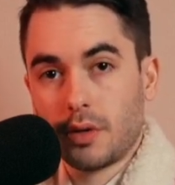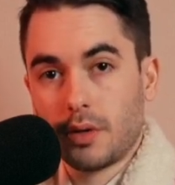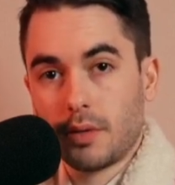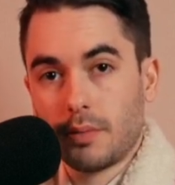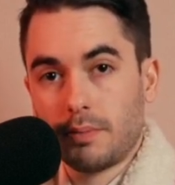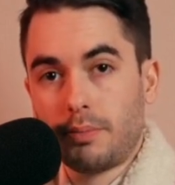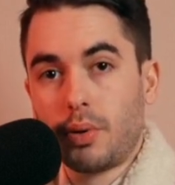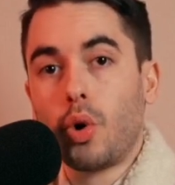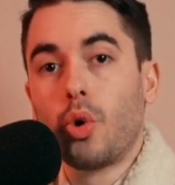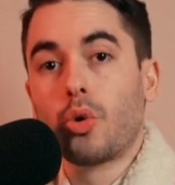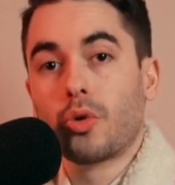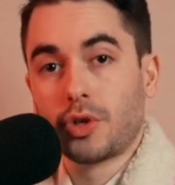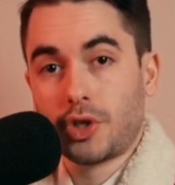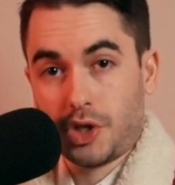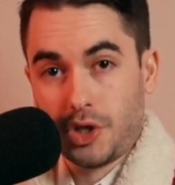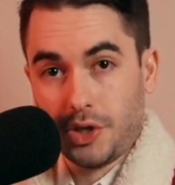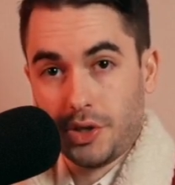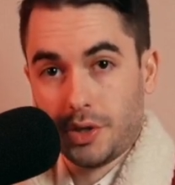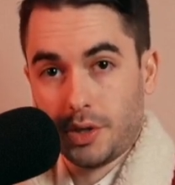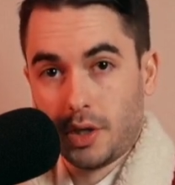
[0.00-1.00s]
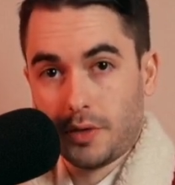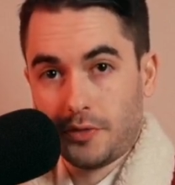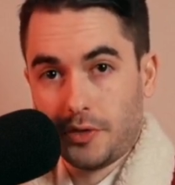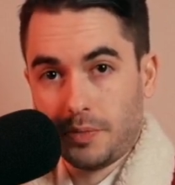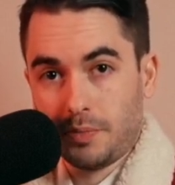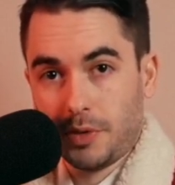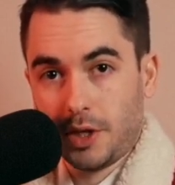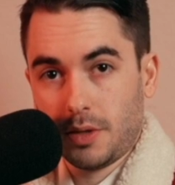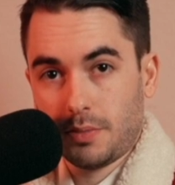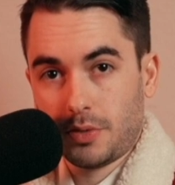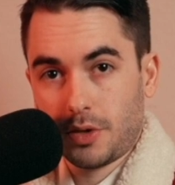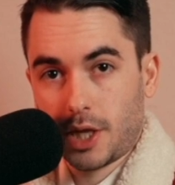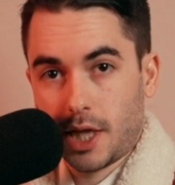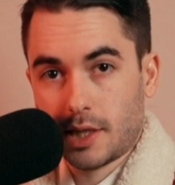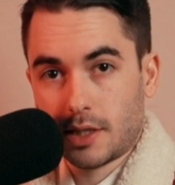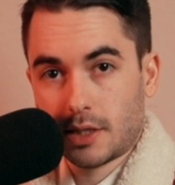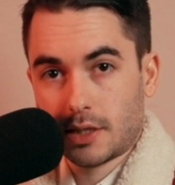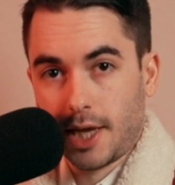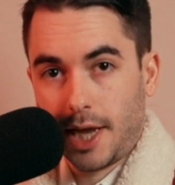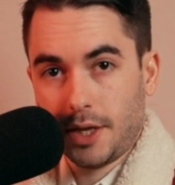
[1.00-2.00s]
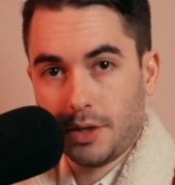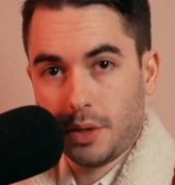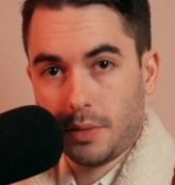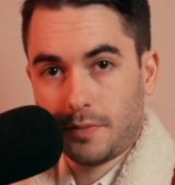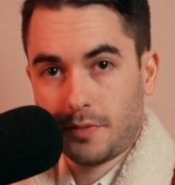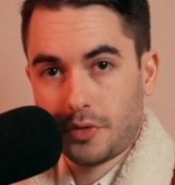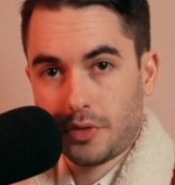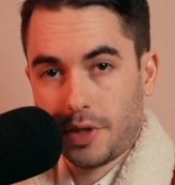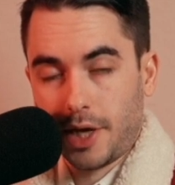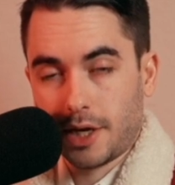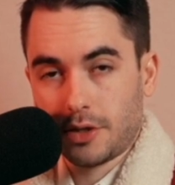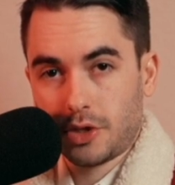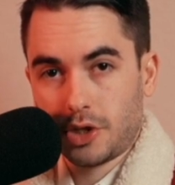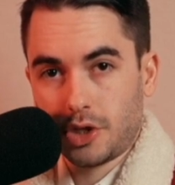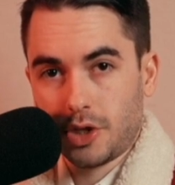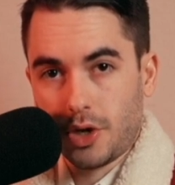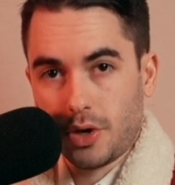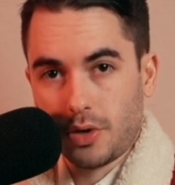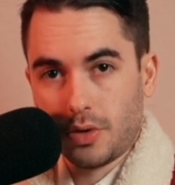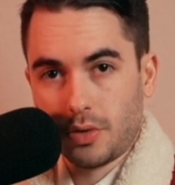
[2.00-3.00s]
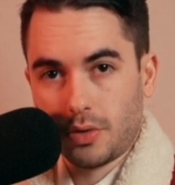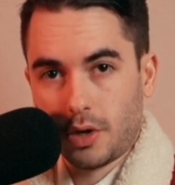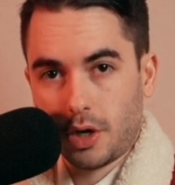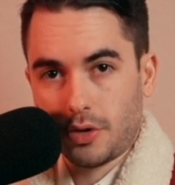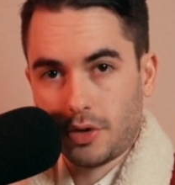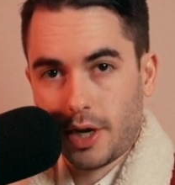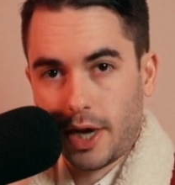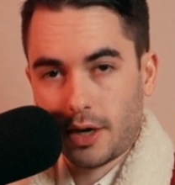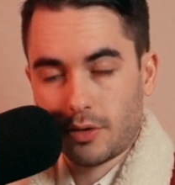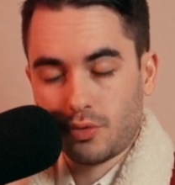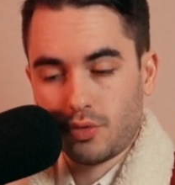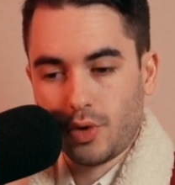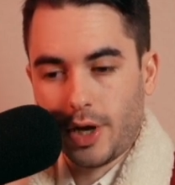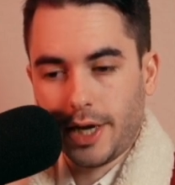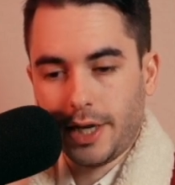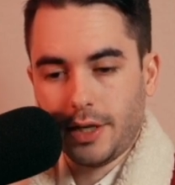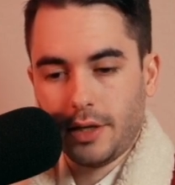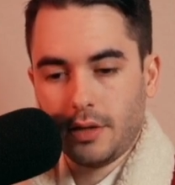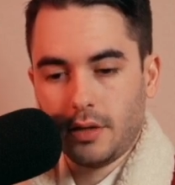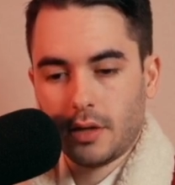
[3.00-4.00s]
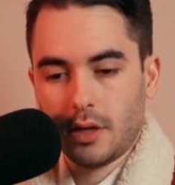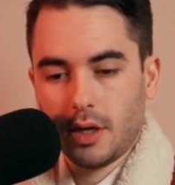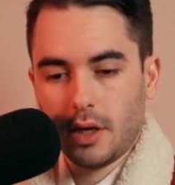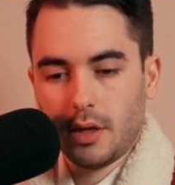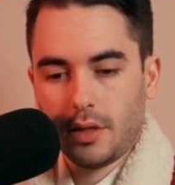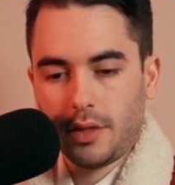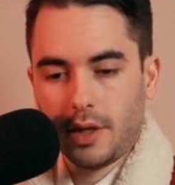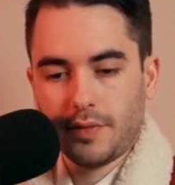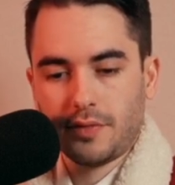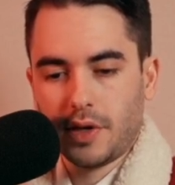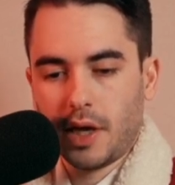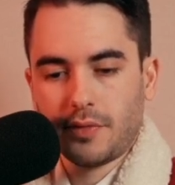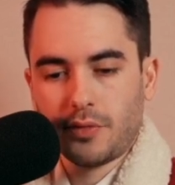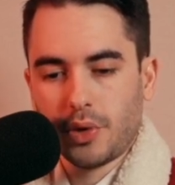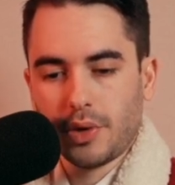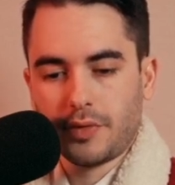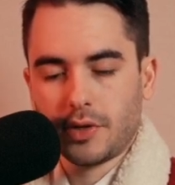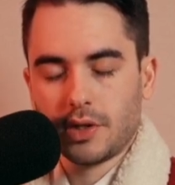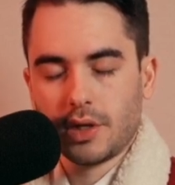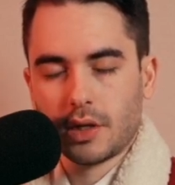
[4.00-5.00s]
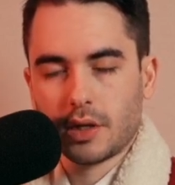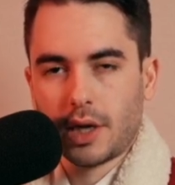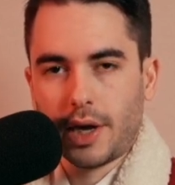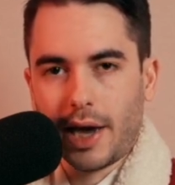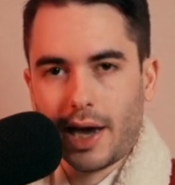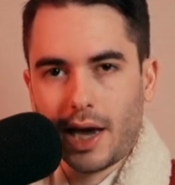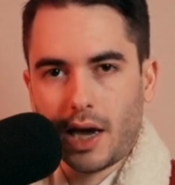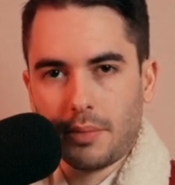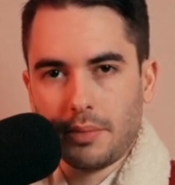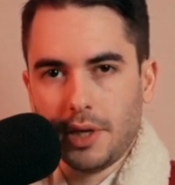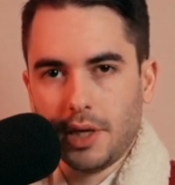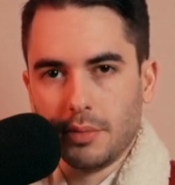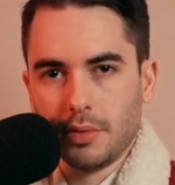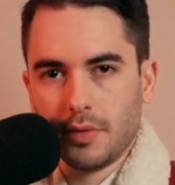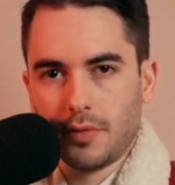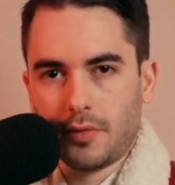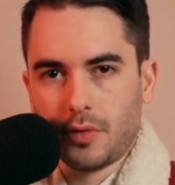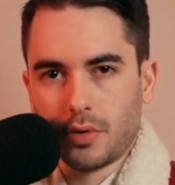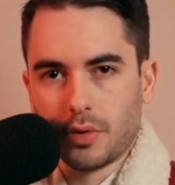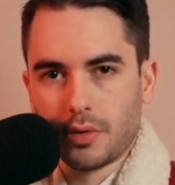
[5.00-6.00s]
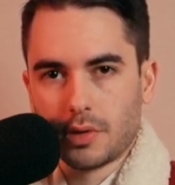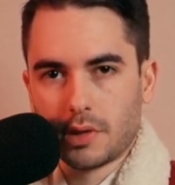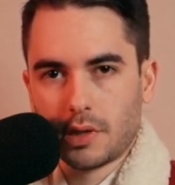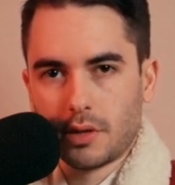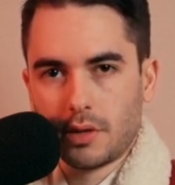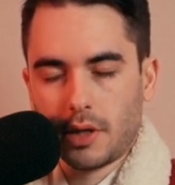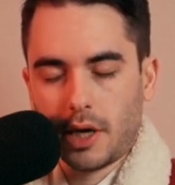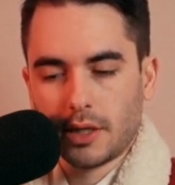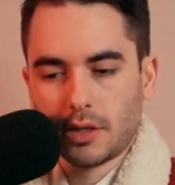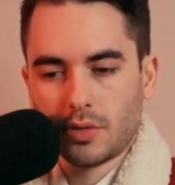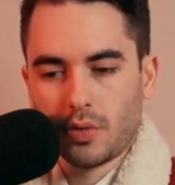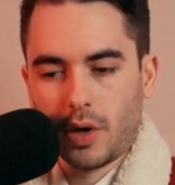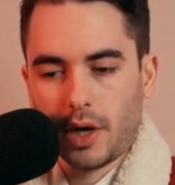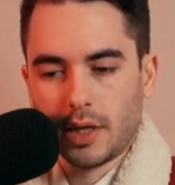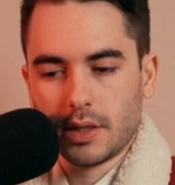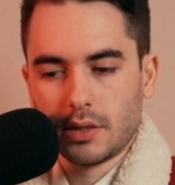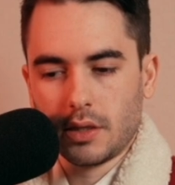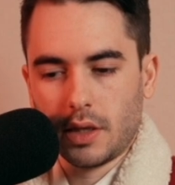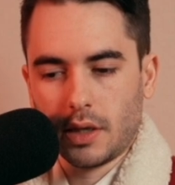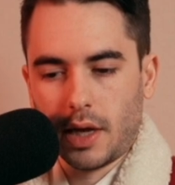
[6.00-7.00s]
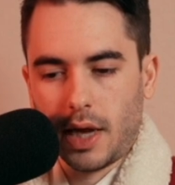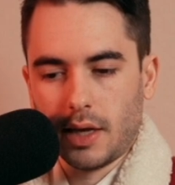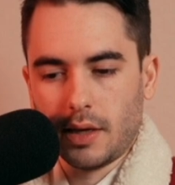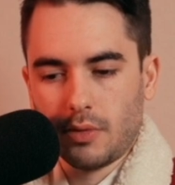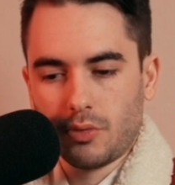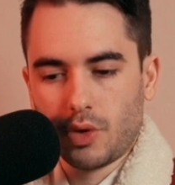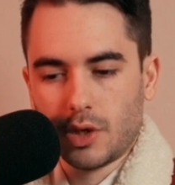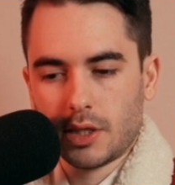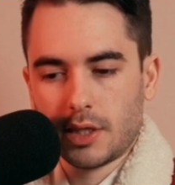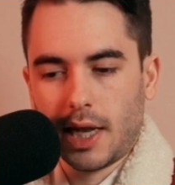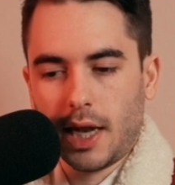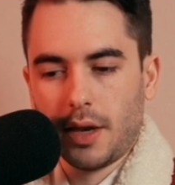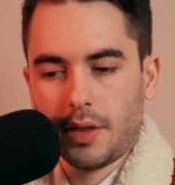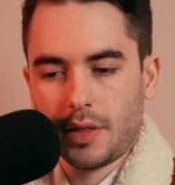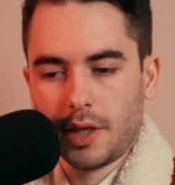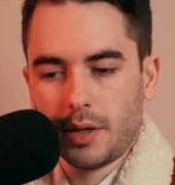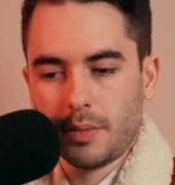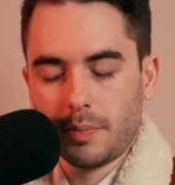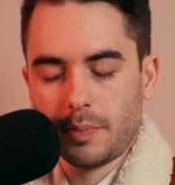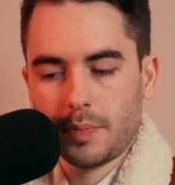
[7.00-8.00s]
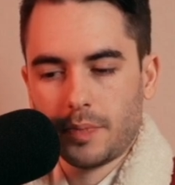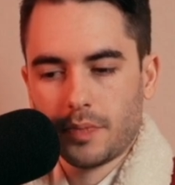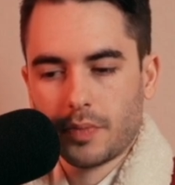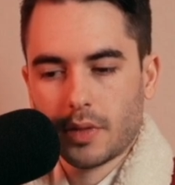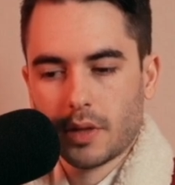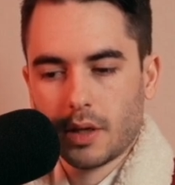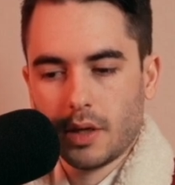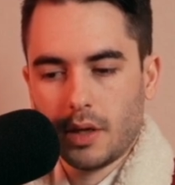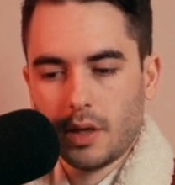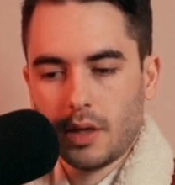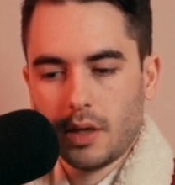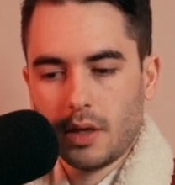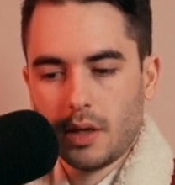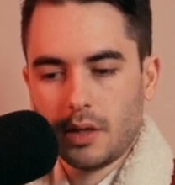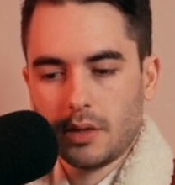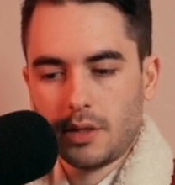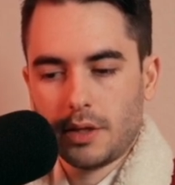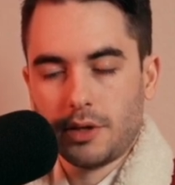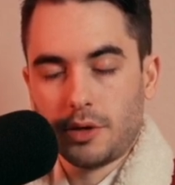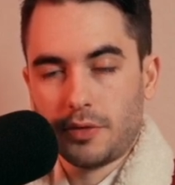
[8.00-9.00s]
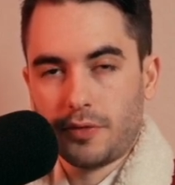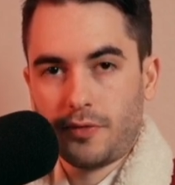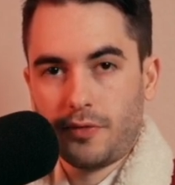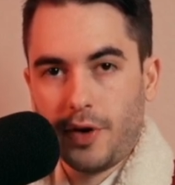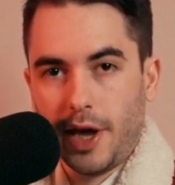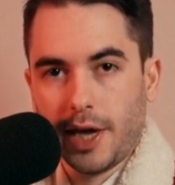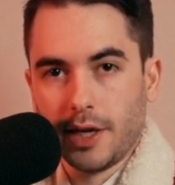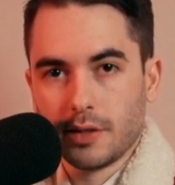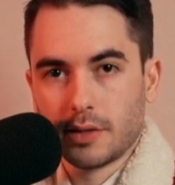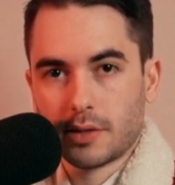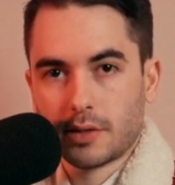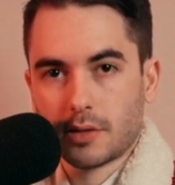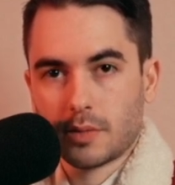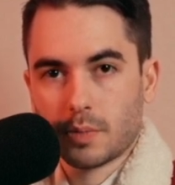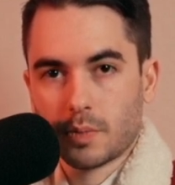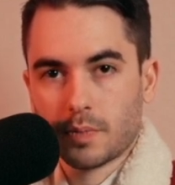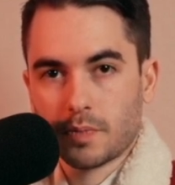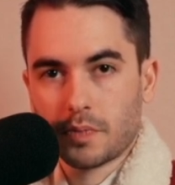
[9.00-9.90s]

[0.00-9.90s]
portion of the people that sign up for that show are not ready. They've never even done comedy before. So that's why it's like I resent them to their face.